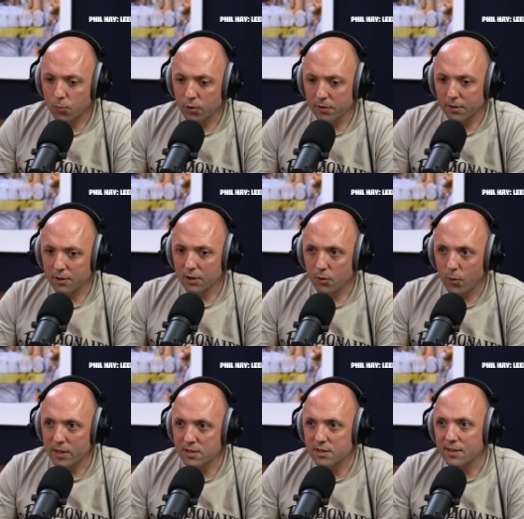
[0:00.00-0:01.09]
weren't
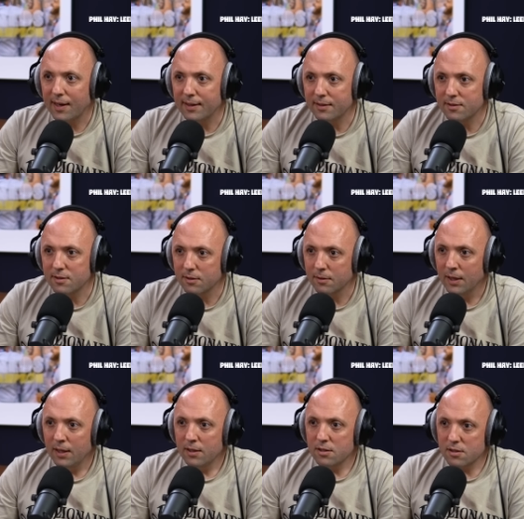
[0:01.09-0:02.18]
quite as tied to
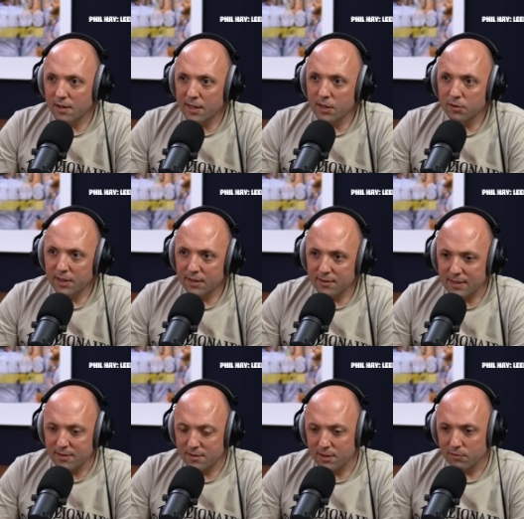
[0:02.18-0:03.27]
style and
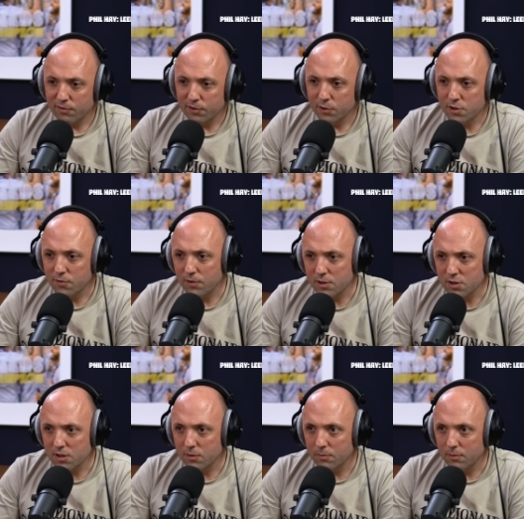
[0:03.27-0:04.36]
identity and philosophy as
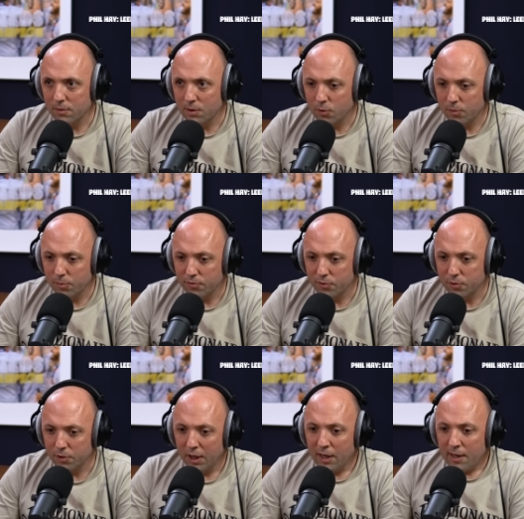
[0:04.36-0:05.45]
they were
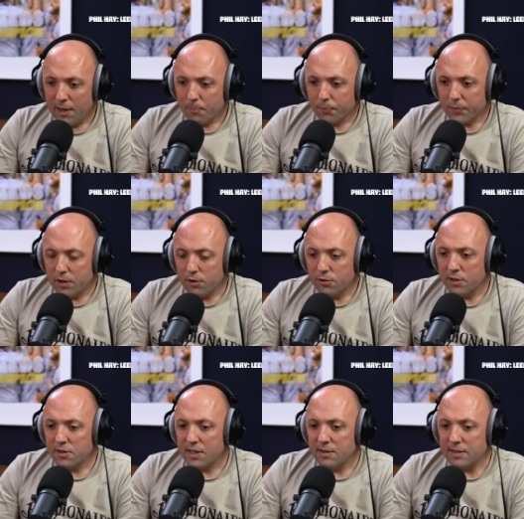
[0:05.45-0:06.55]
before, you did
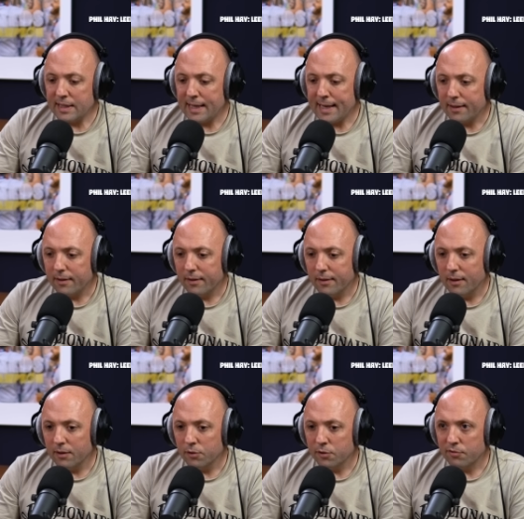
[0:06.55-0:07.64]
tend to get
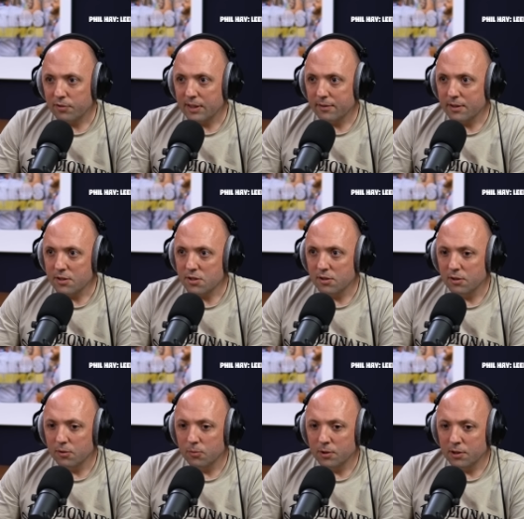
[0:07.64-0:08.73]
a lot of friendlies
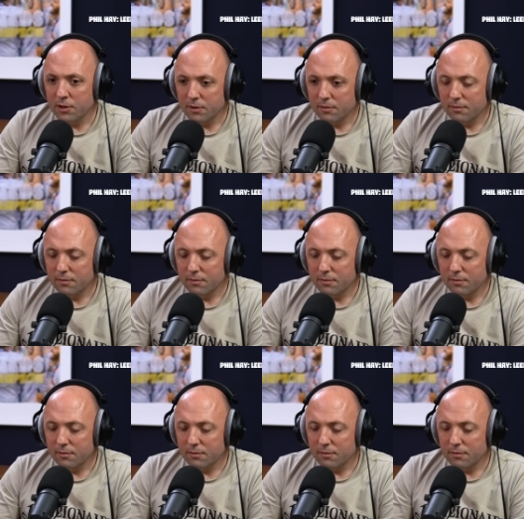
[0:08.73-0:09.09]
that were